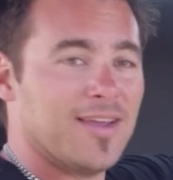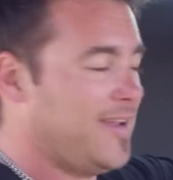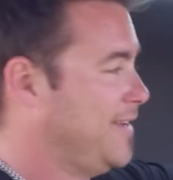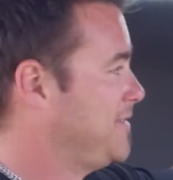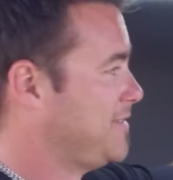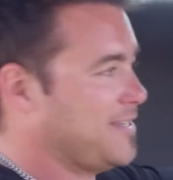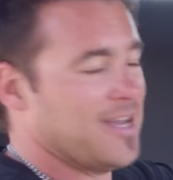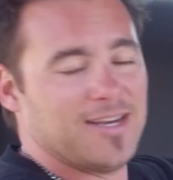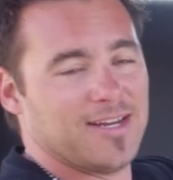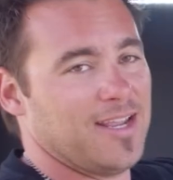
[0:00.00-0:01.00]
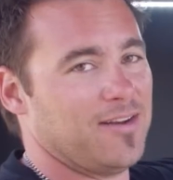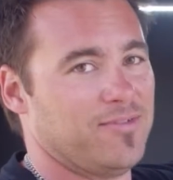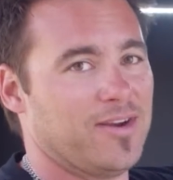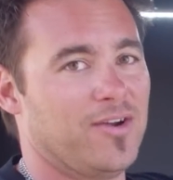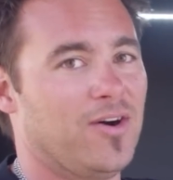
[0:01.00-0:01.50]
it's starting to get
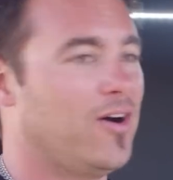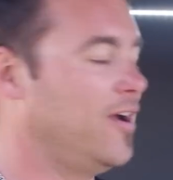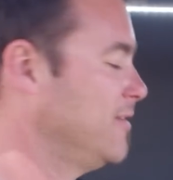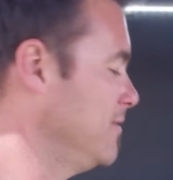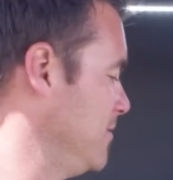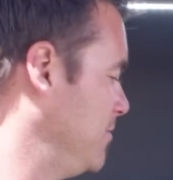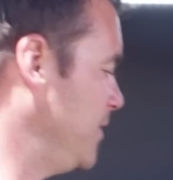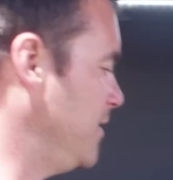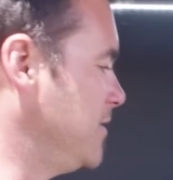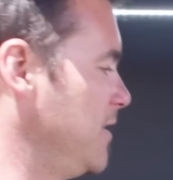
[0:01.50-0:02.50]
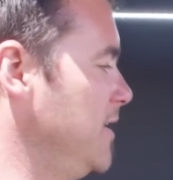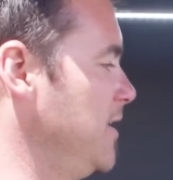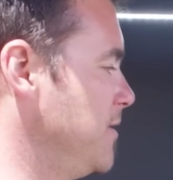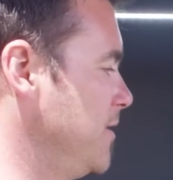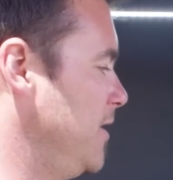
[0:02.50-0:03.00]
very high. With the
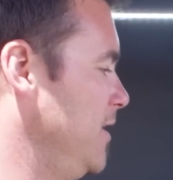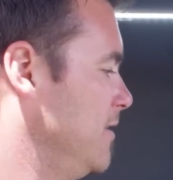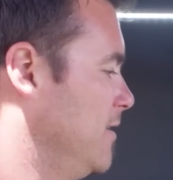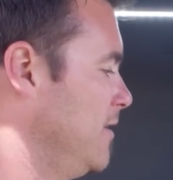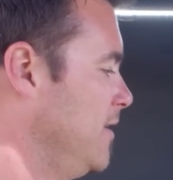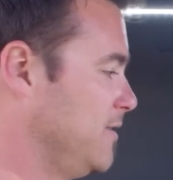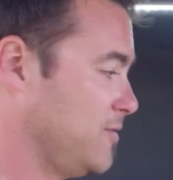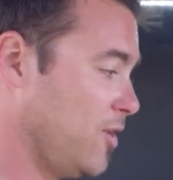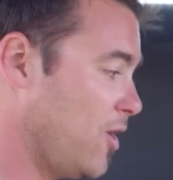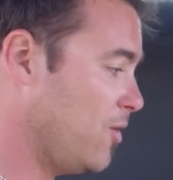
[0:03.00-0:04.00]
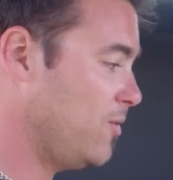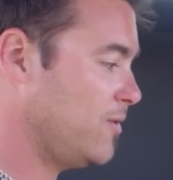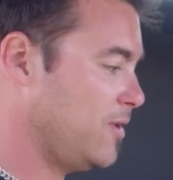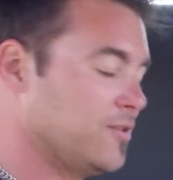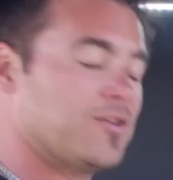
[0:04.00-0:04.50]
CD30, it's low,
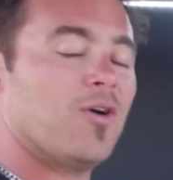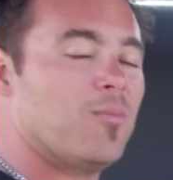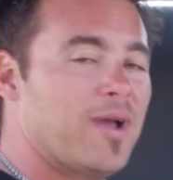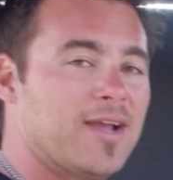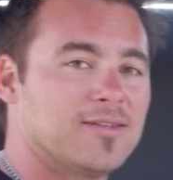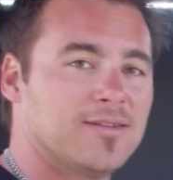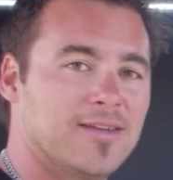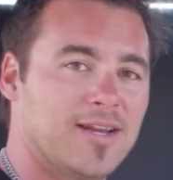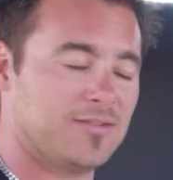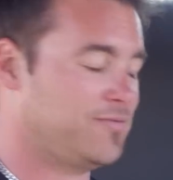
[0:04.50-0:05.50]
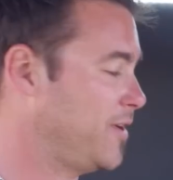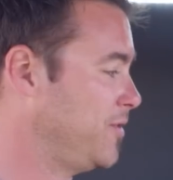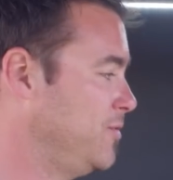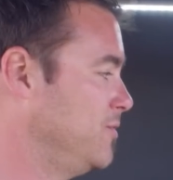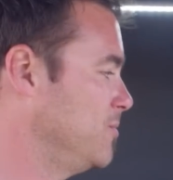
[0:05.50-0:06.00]
it's compact, and it's very
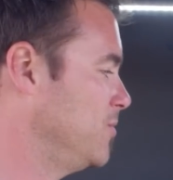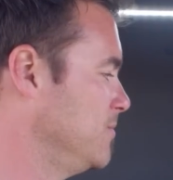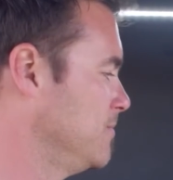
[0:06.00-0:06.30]
usable.